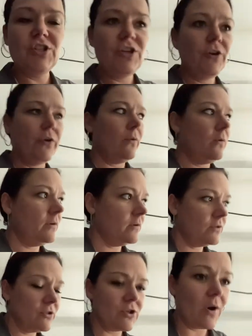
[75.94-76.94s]
you.
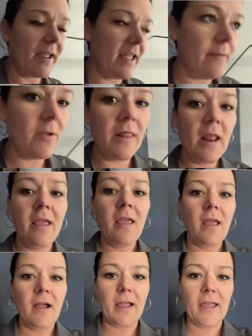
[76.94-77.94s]
So I came in,
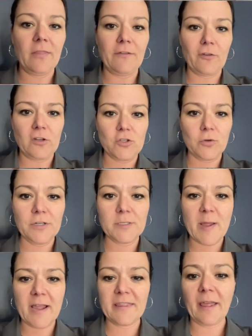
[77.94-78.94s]
again, the front door is
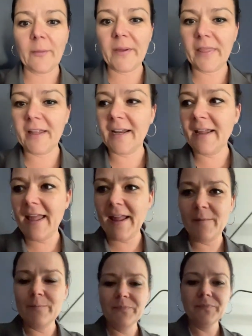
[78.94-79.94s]
back that way that I
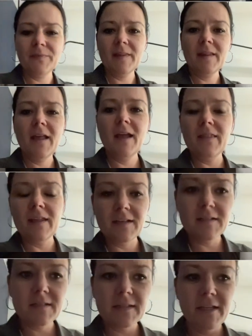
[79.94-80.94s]
came. And then
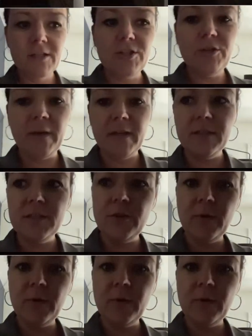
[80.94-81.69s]
this leads you into